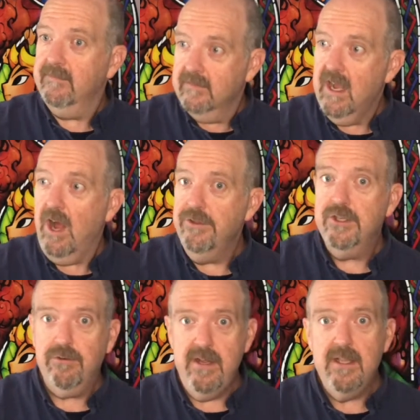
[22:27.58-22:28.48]
on the
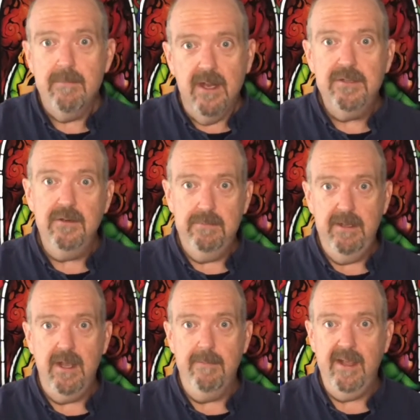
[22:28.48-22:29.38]
screen the monsters
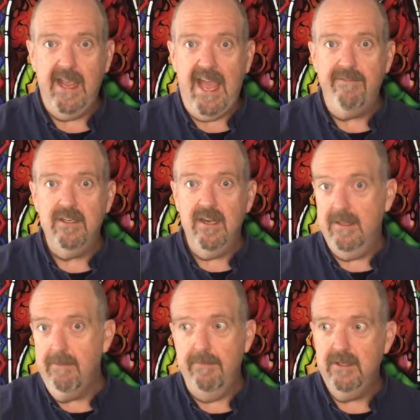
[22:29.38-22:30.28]
become like avatar, and the
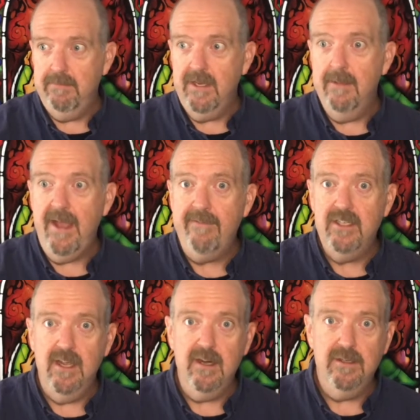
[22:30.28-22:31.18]
puppets become
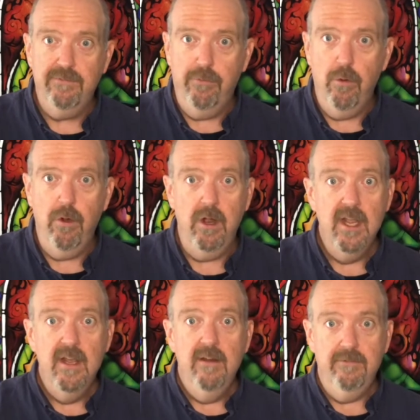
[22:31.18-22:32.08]
avatars for
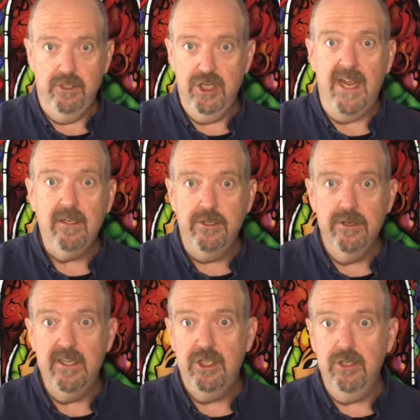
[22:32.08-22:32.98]
childhood
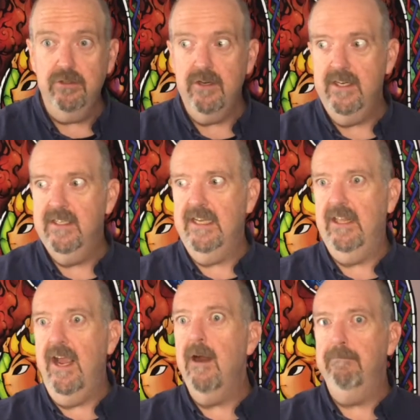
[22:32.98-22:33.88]
and children. It's like
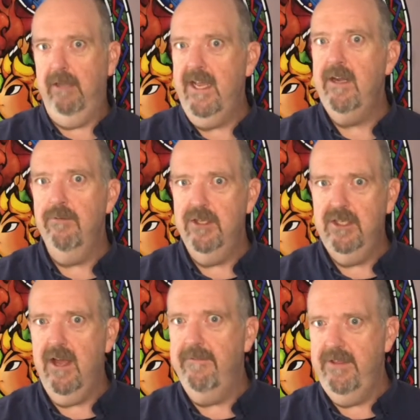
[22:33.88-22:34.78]
they are playing with
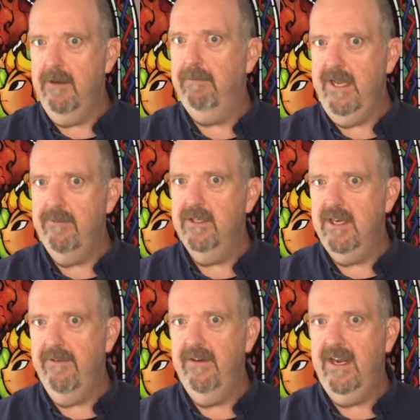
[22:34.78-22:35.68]
stuff, and they're playing with
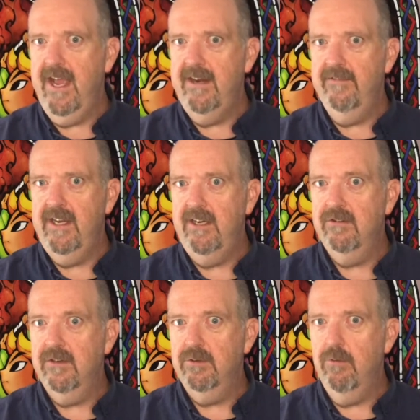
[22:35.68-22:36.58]
stuff in a kind of
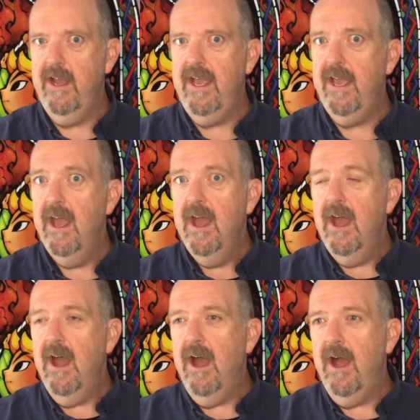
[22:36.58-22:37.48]
dangerous way.
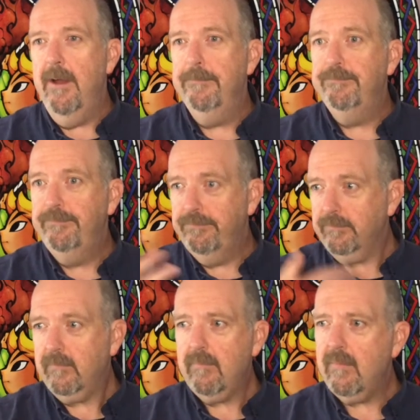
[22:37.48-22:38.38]

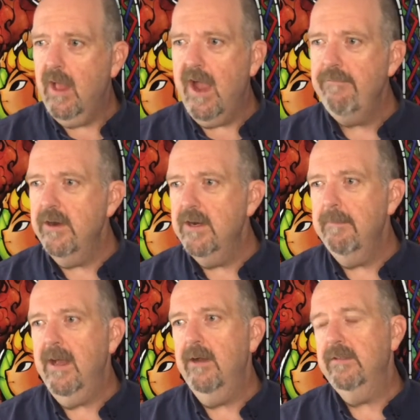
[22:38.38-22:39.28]
I've written
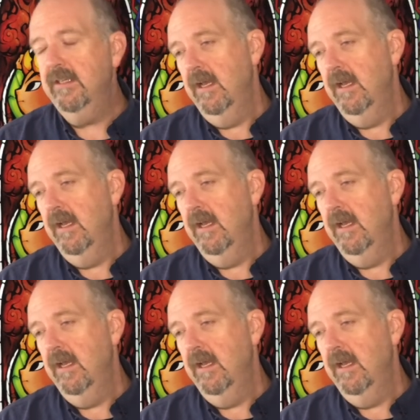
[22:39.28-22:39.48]
about